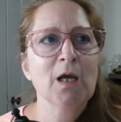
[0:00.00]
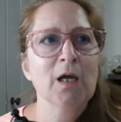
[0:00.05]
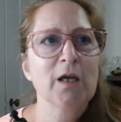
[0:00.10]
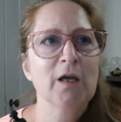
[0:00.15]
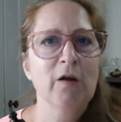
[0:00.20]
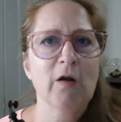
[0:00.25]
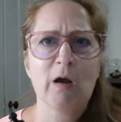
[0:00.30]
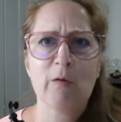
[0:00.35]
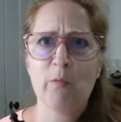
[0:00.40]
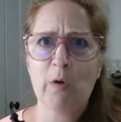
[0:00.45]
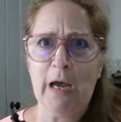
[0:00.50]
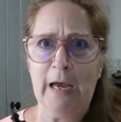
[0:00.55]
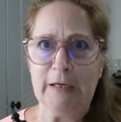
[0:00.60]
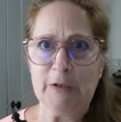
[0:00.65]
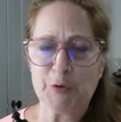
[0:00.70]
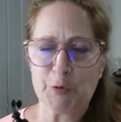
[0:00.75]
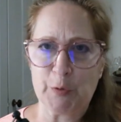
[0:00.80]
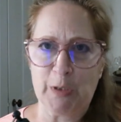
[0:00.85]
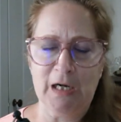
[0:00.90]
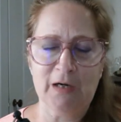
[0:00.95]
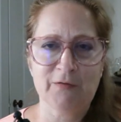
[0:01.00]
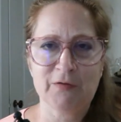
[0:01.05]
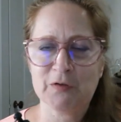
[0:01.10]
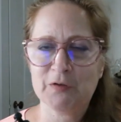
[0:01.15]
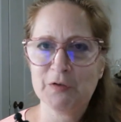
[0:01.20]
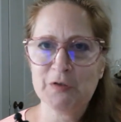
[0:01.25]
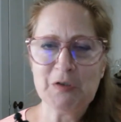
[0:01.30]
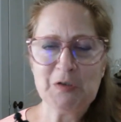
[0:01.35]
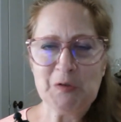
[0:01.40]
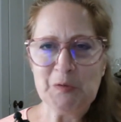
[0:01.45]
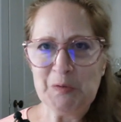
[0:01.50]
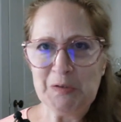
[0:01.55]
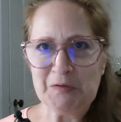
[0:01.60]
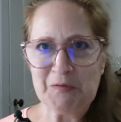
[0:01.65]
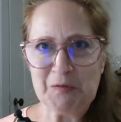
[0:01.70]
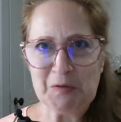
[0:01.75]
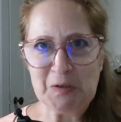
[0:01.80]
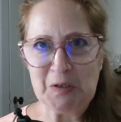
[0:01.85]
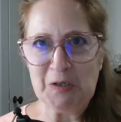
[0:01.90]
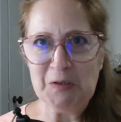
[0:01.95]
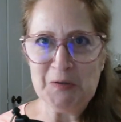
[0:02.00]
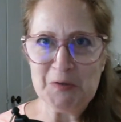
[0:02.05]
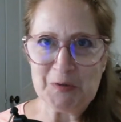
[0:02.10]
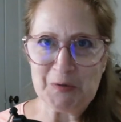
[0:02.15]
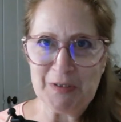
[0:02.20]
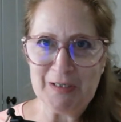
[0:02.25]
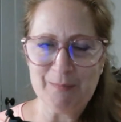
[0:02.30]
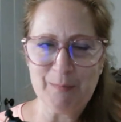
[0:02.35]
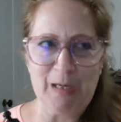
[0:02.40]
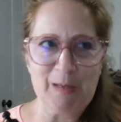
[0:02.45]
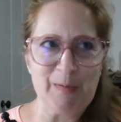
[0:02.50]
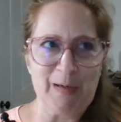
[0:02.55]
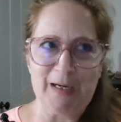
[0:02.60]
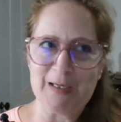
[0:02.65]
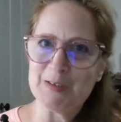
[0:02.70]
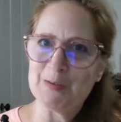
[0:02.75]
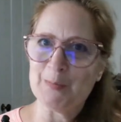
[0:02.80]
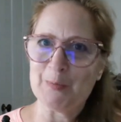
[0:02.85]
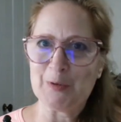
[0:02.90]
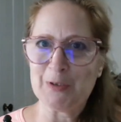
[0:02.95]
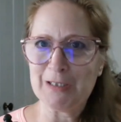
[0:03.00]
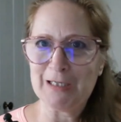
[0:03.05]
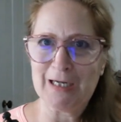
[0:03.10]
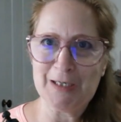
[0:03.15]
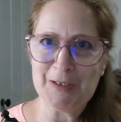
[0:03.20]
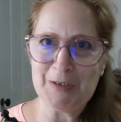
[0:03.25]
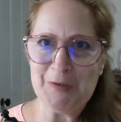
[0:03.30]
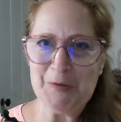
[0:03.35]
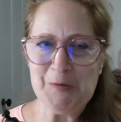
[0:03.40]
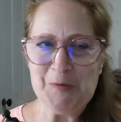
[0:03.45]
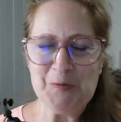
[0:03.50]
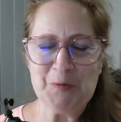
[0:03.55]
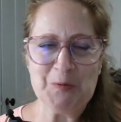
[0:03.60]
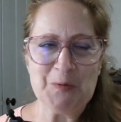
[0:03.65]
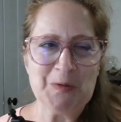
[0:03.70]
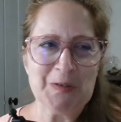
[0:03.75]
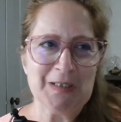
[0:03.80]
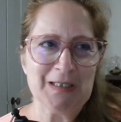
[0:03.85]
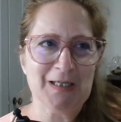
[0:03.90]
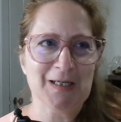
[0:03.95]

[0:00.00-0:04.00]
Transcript: you know, I, I traveled to a different country, my passport got used.